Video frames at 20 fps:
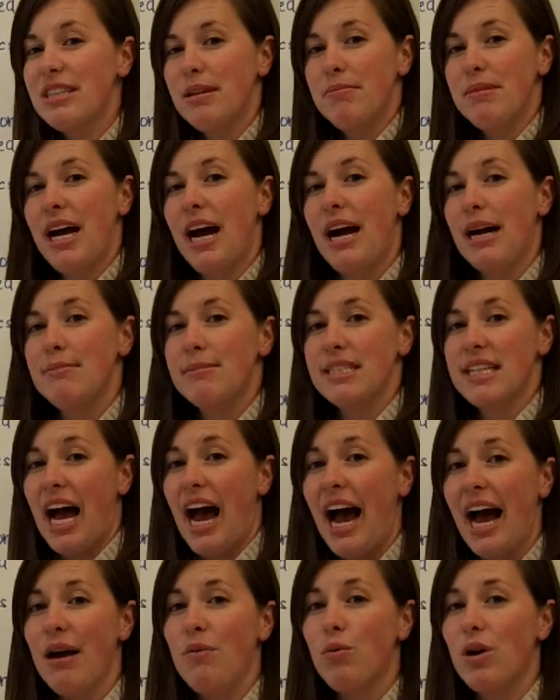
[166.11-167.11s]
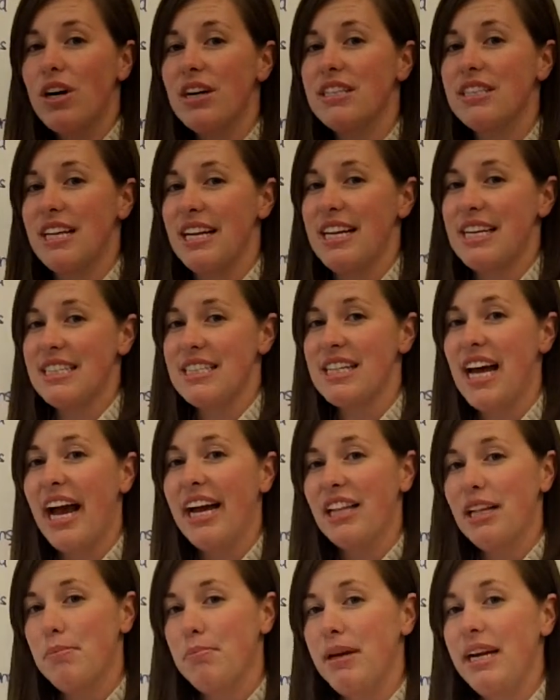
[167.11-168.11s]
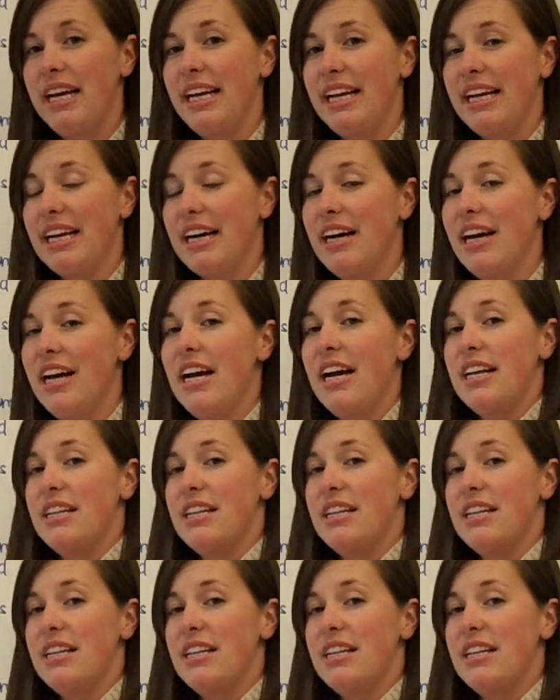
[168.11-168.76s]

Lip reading: sometimes guide words in an encyclopedia